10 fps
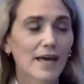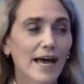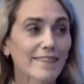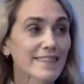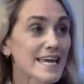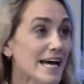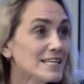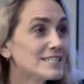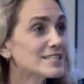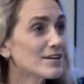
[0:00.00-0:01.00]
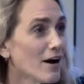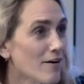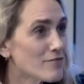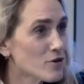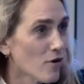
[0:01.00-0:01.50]
at the end
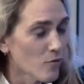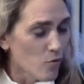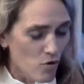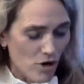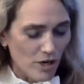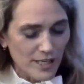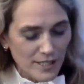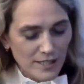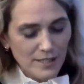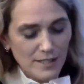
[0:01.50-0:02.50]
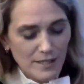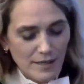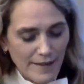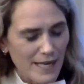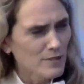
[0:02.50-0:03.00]
of your work, I
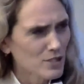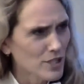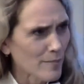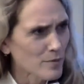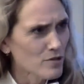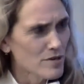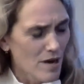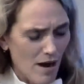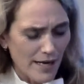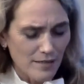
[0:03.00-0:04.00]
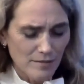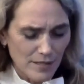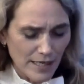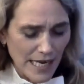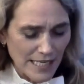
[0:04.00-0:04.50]
think it was in chapter 9
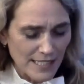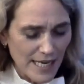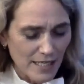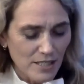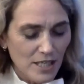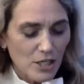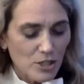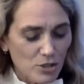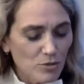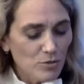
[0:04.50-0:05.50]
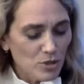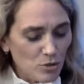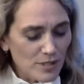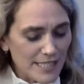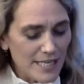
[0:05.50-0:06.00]
and then 10, you do
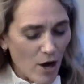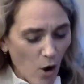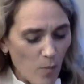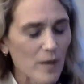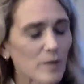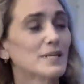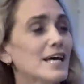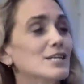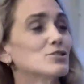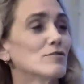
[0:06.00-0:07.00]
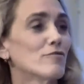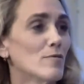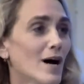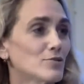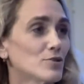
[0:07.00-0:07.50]
see hope and potential for
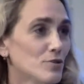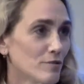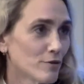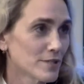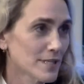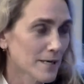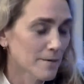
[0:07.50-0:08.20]
Maastricht University